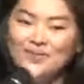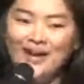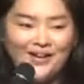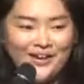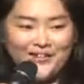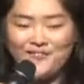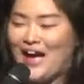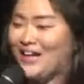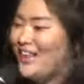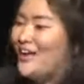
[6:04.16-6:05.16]
well-known
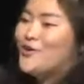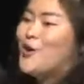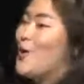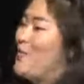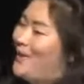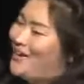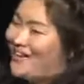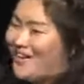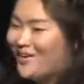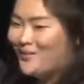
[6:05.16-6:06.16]
fact that
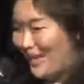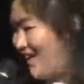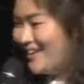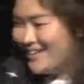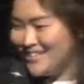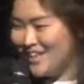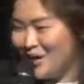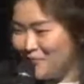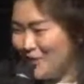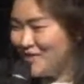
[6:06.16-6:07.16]
nobody parties
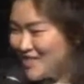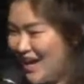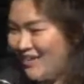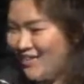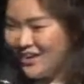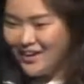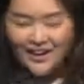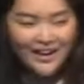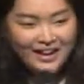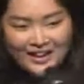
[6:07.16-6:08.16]
like Prince Harry.
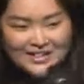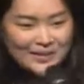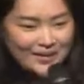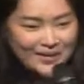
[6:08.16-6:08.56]
That's why we